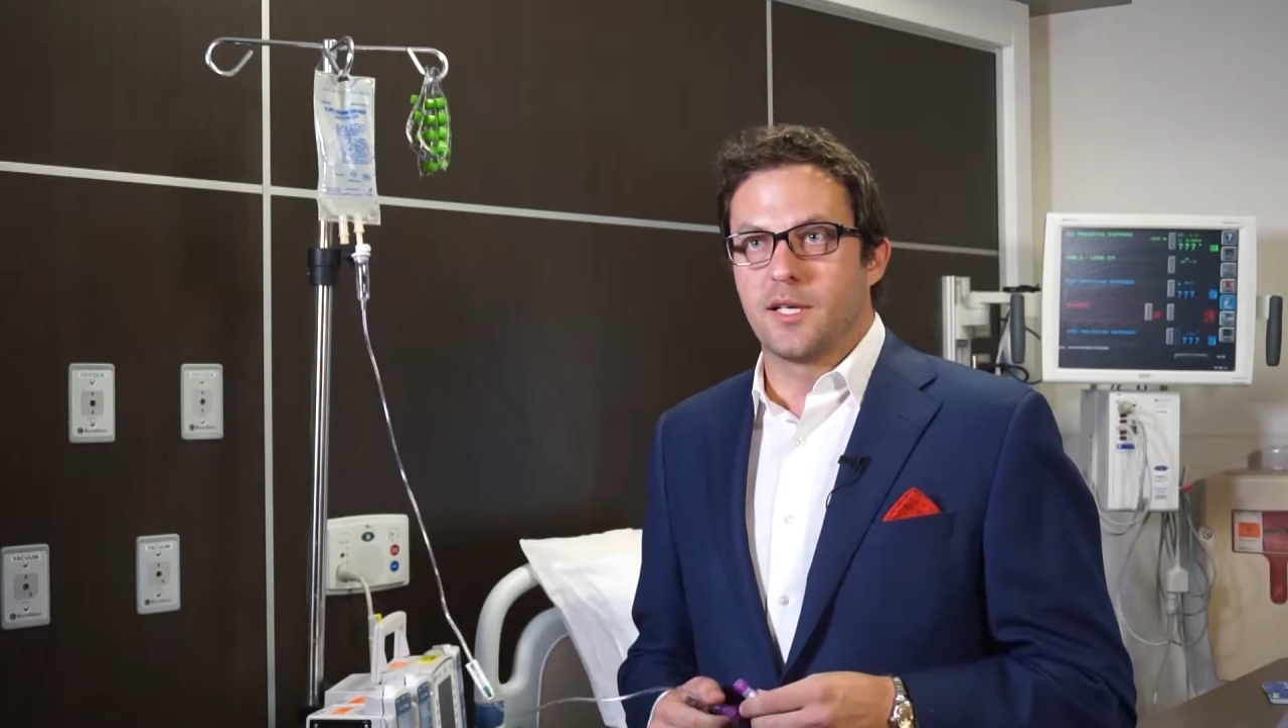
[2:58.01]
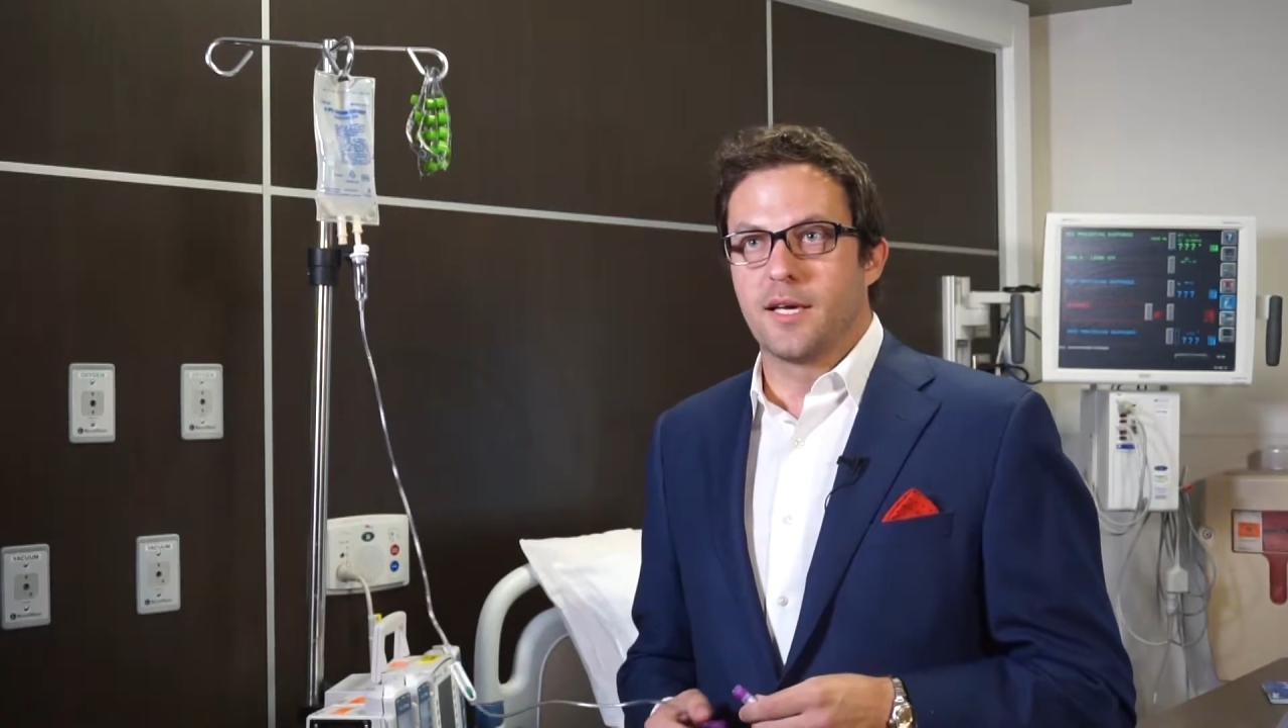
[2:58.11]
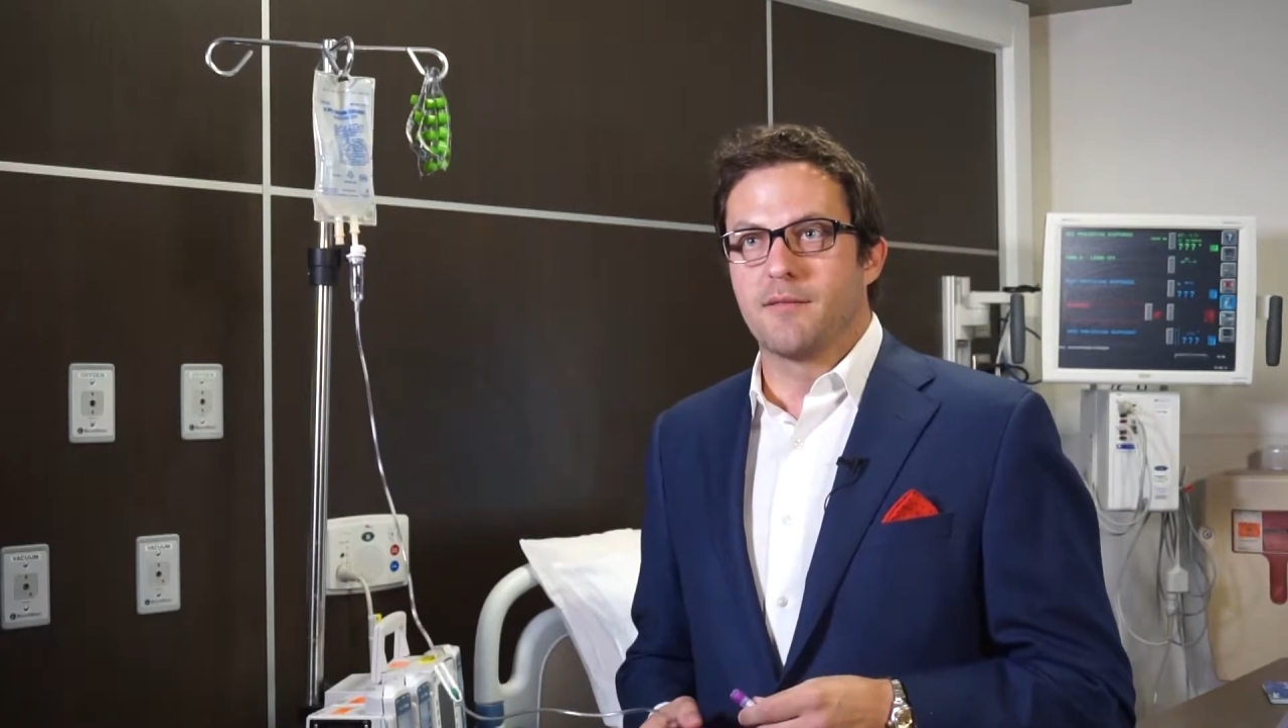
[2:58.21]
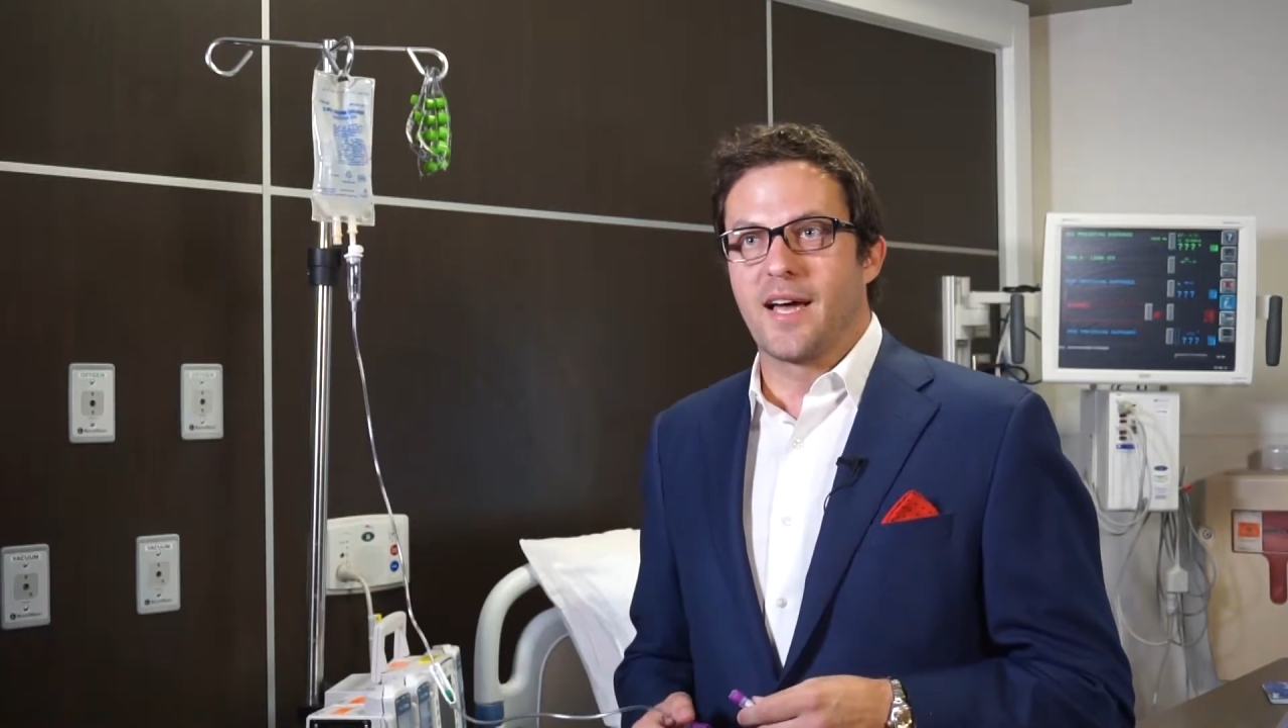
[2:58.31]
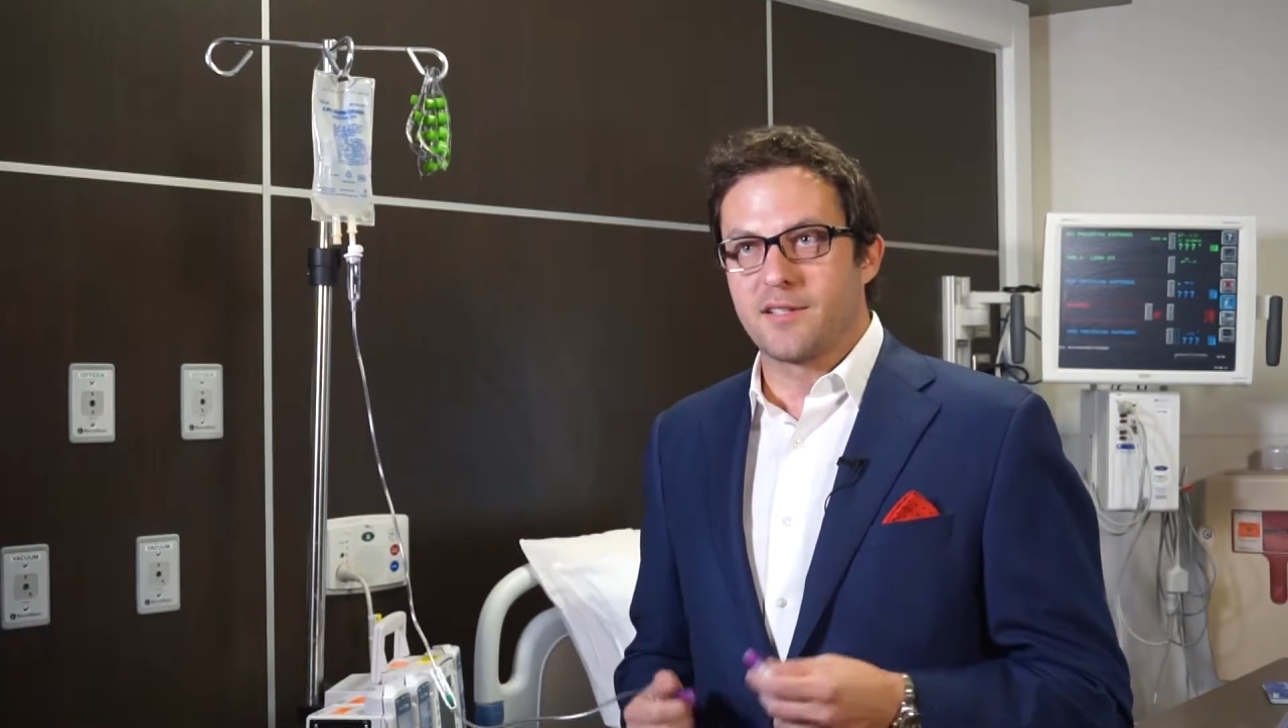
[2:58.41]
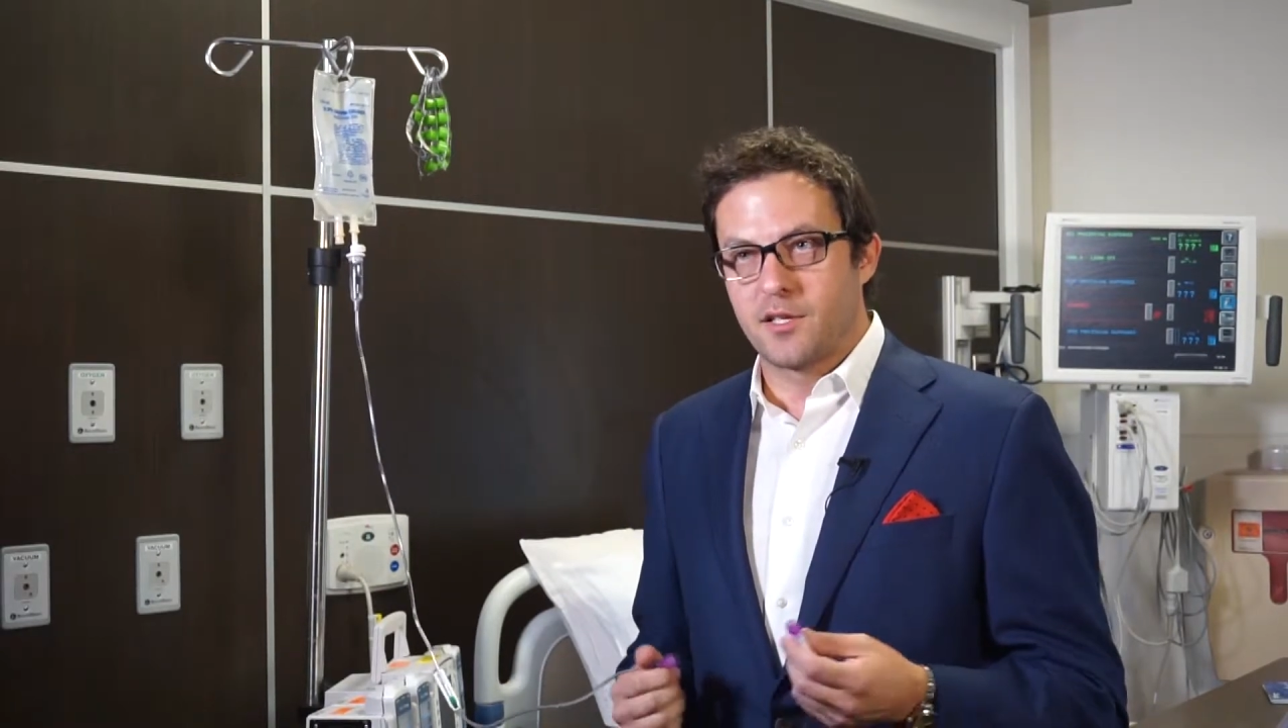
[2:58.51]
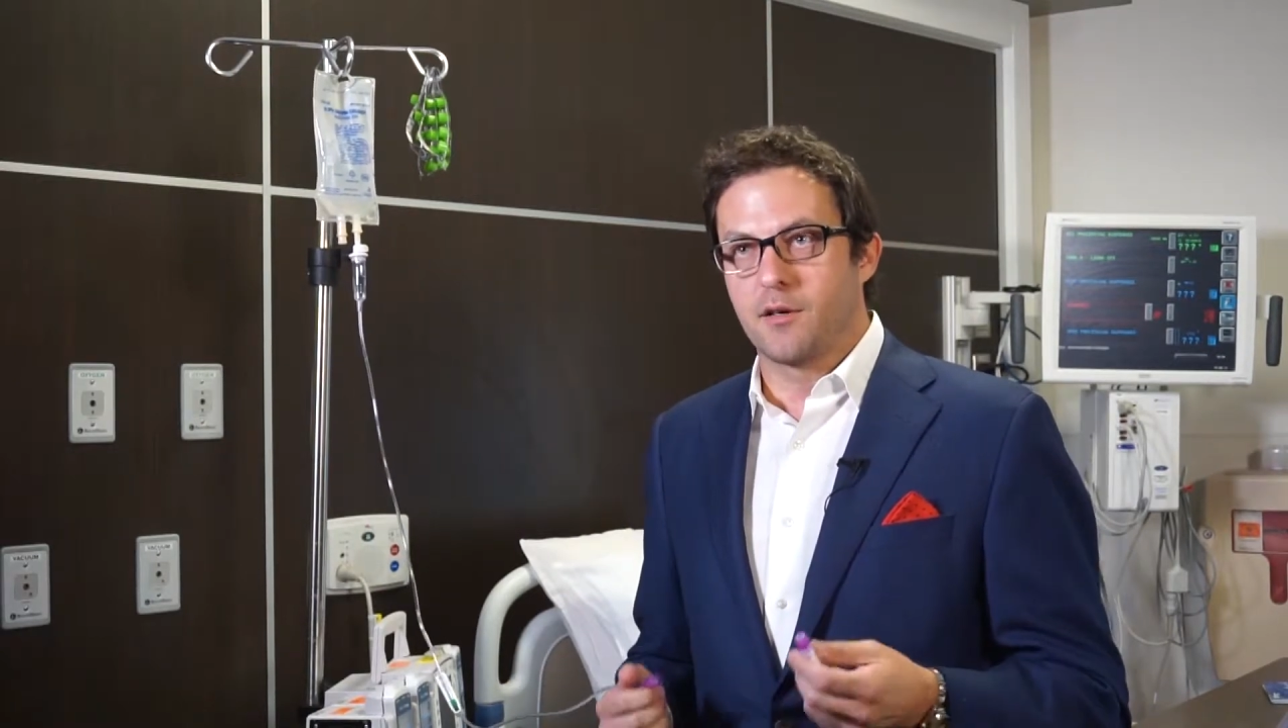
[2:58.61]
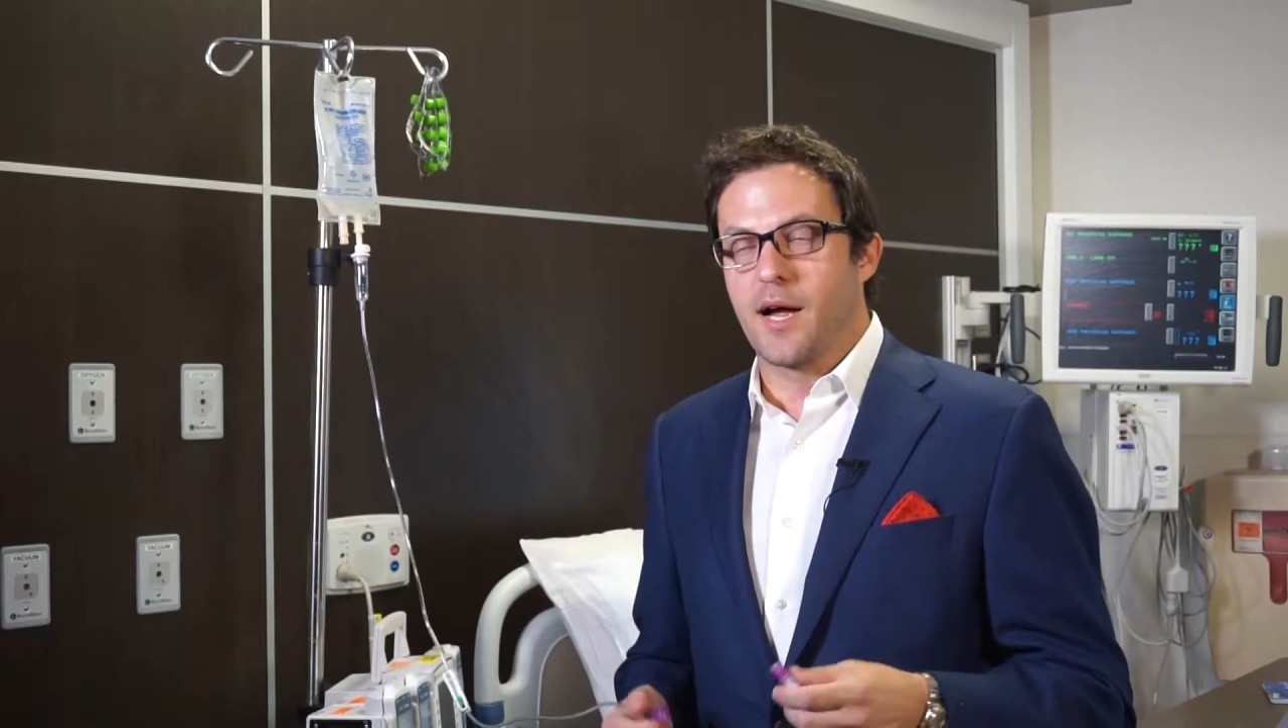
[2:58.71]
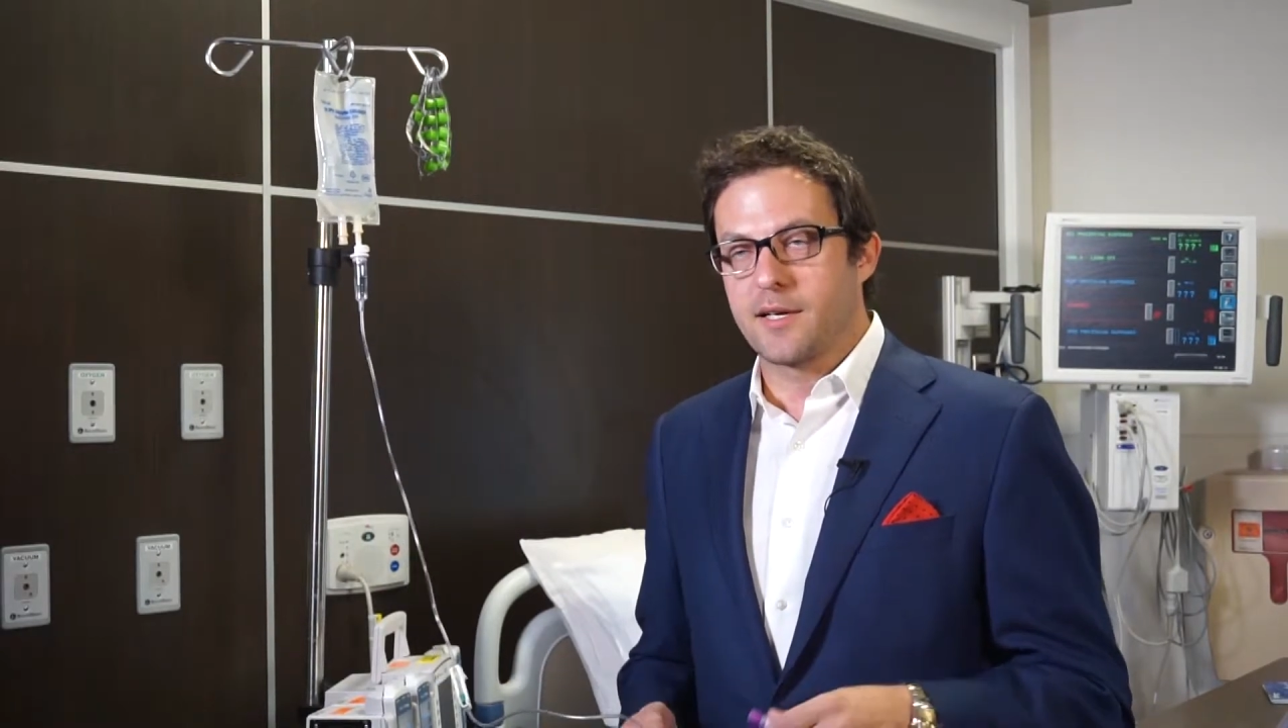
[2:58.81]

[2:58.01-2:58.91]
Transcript: get vascular